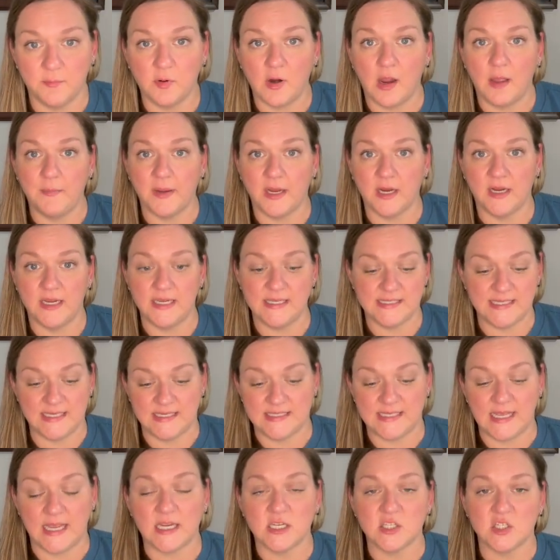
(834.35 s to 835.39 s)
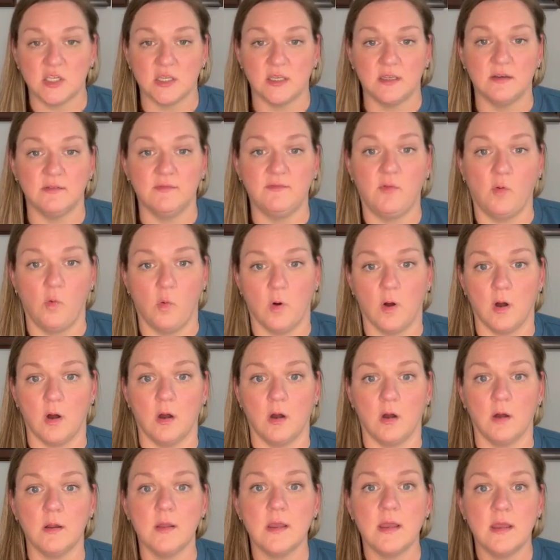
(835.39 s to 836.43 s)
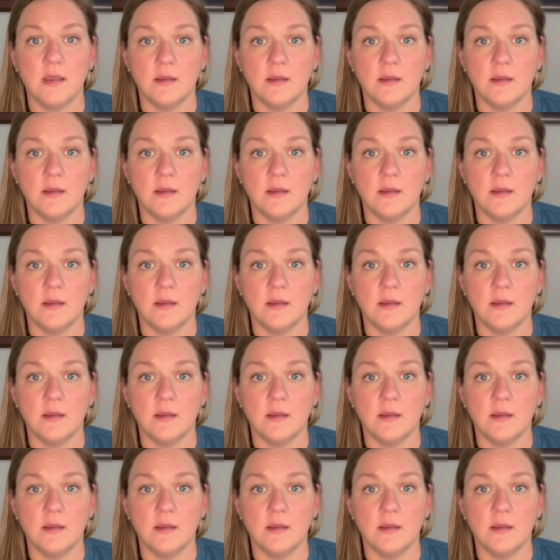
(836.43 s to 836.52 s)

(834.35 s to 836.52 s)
primary C-section for